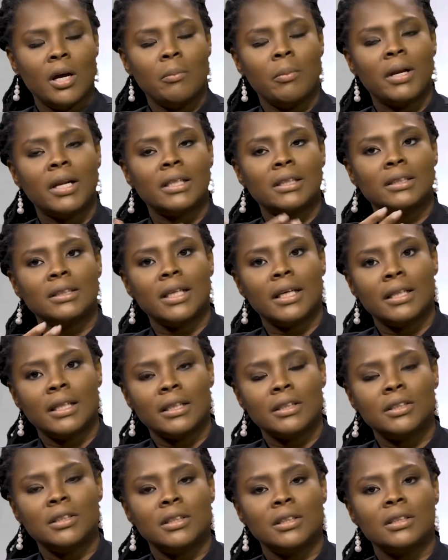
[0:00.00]
But as I said,
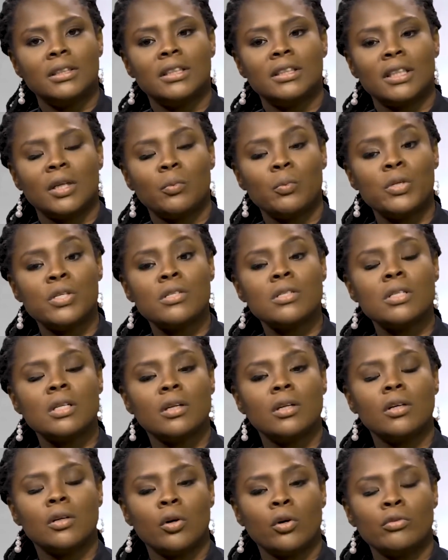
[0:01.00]
there are certain things that we
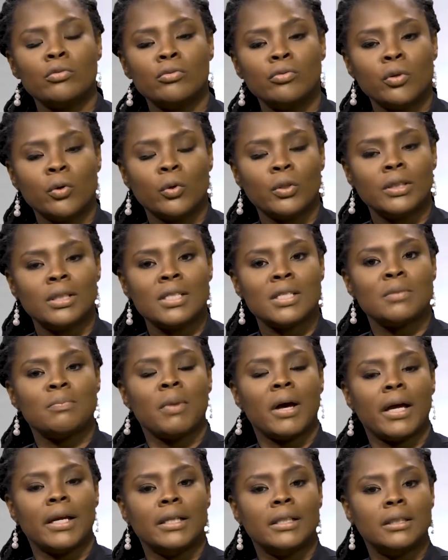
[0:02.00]
still look out for
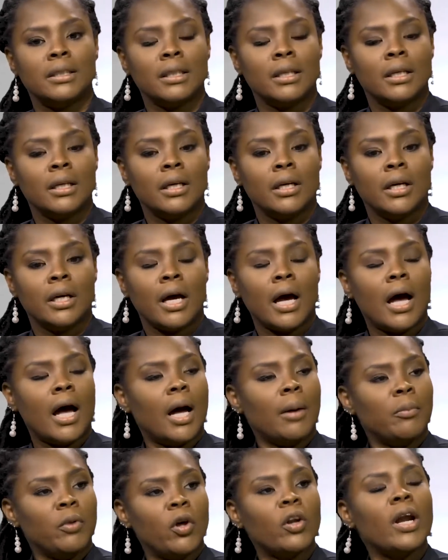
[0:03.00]
despite
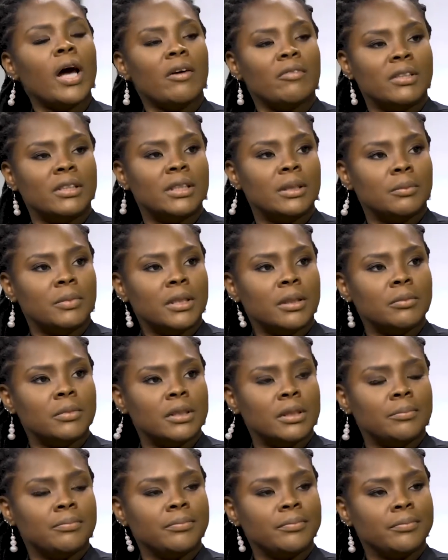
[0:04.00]
not having symptoms.